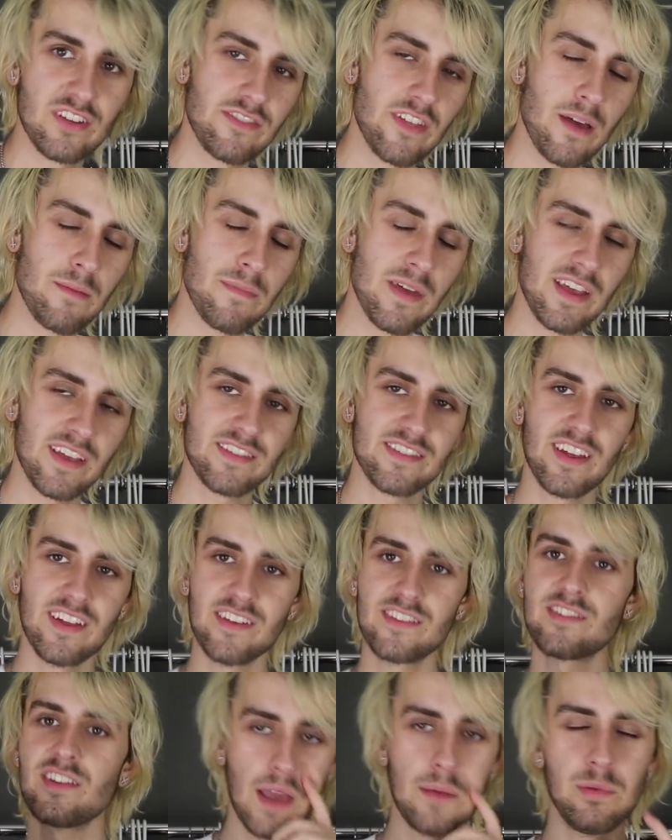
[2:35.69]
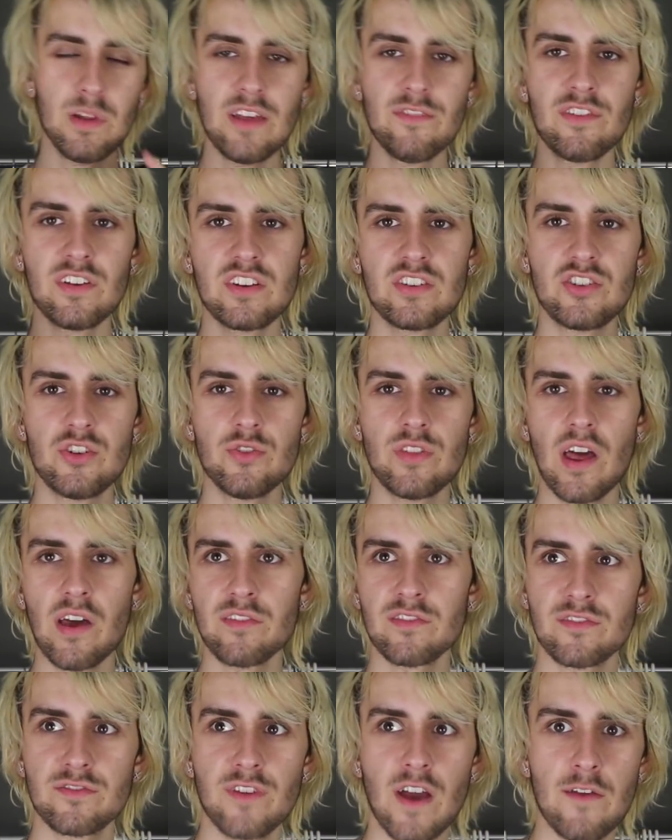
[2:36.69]
if that makes sense. I believe in
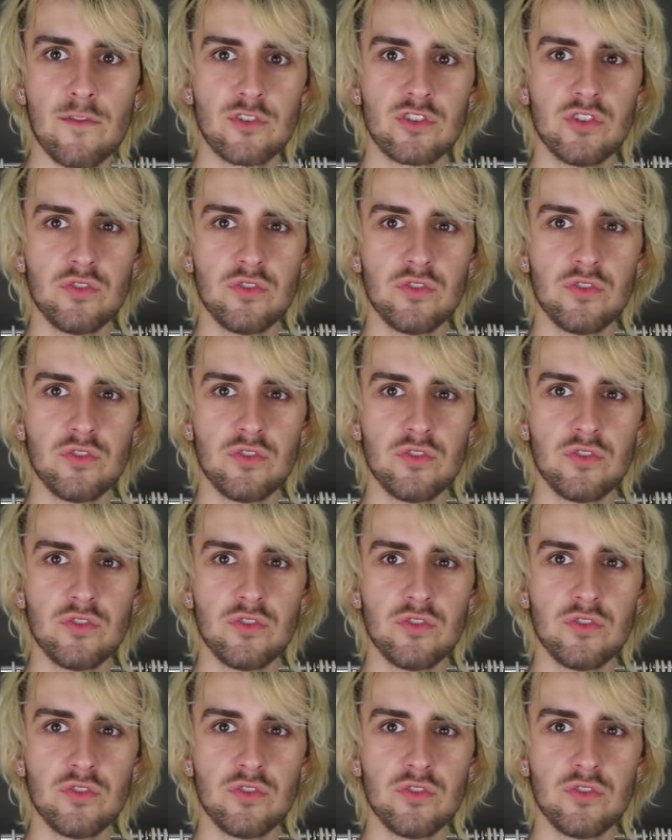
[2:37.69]
2005 or